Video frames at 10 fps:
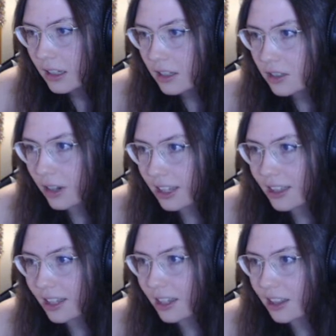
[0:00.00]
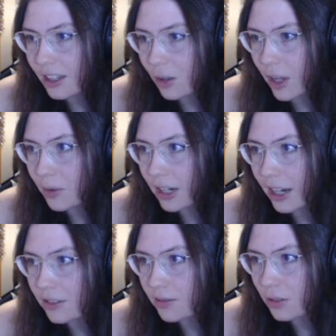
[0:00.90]
So I think white would
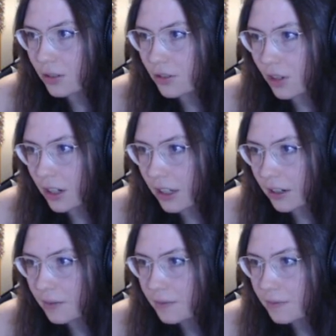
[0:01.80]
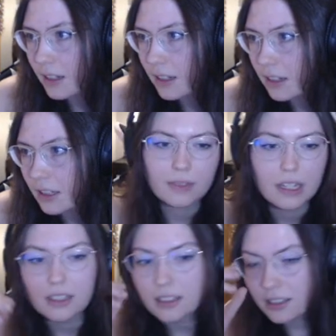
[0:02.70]
have to force a draw here.
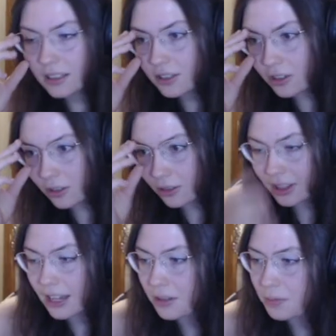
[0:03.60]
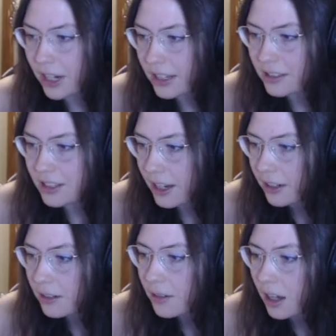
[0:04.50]
So that's pretty insane.
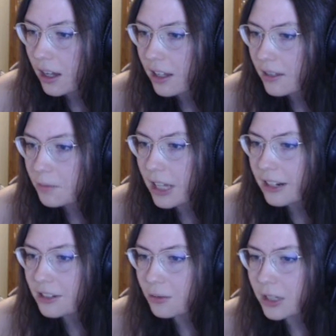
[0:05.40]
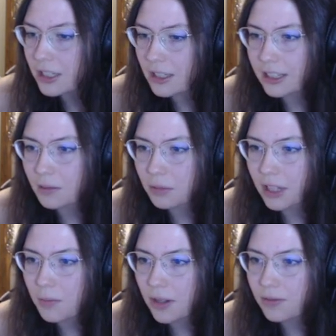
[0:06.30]
That is the reason I didn't
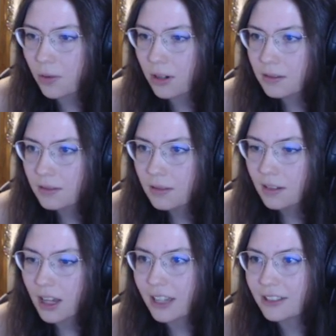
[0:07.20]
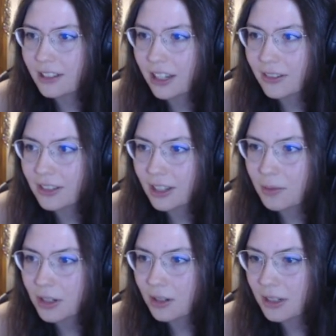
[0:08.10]
play b4. I didn't even see
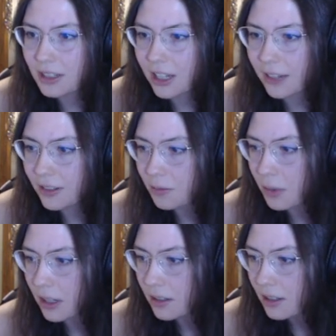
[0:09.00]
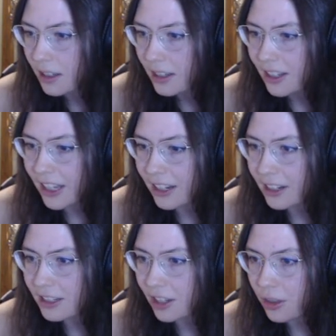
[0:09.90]
bishop d7, but yeah,
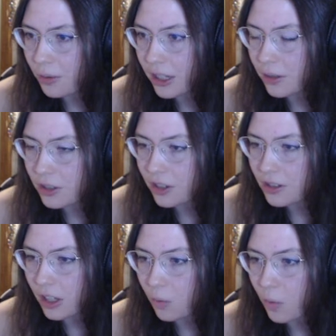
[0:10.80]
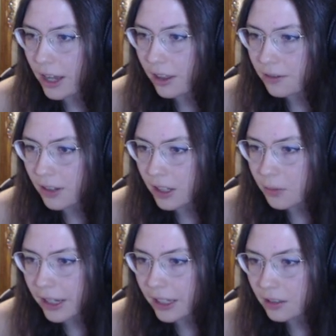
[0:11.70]
knight d3 is just like, why the fuck
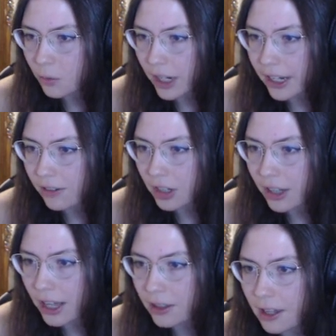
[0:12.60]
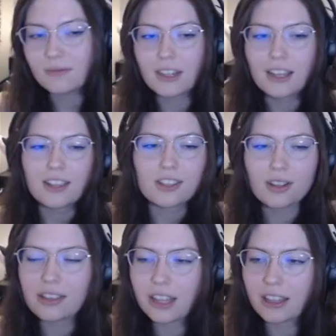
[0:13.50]
would I ever allow that? So
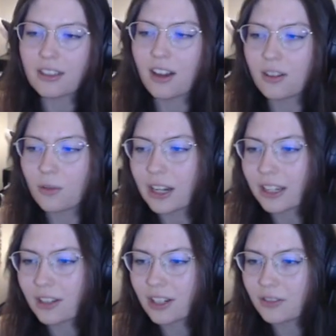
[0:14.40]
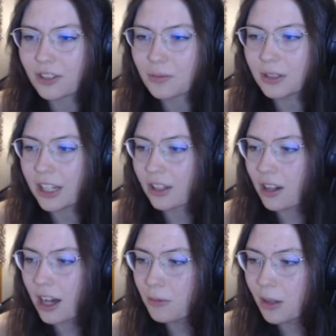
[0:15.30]
all that thought when I could have just been like,
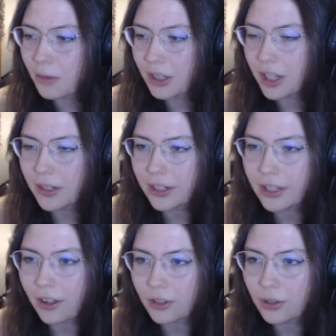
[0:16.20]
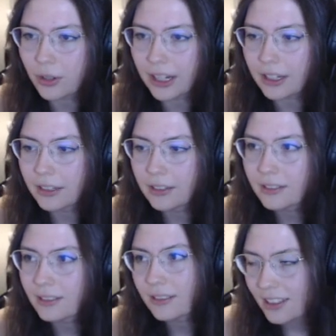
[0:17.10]
I'm up material, trade.
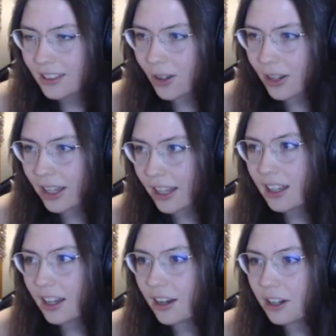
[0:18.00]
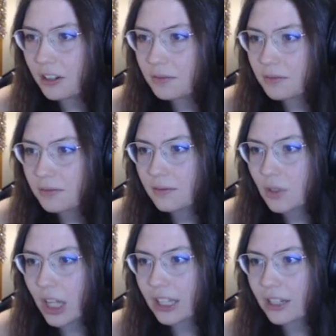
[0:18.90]
Okay.
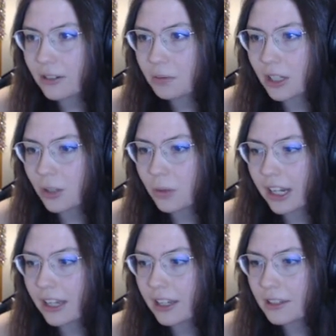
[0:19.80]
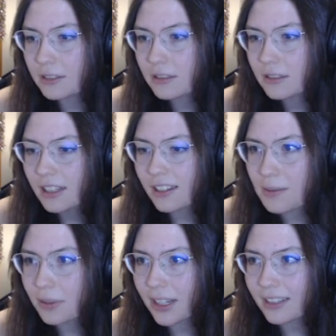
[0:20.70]
Okay, now I play queen e8. And I
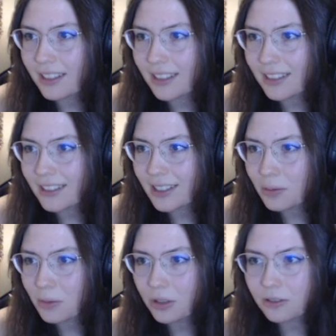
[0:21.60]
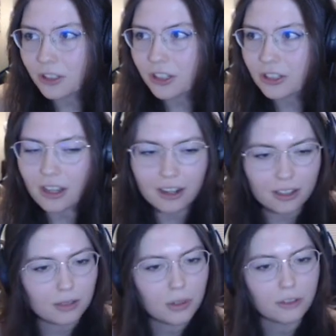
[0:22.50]
play this move, which is not a
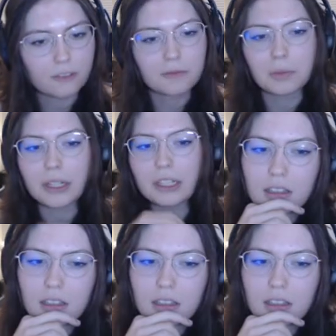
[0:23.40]
good move, but...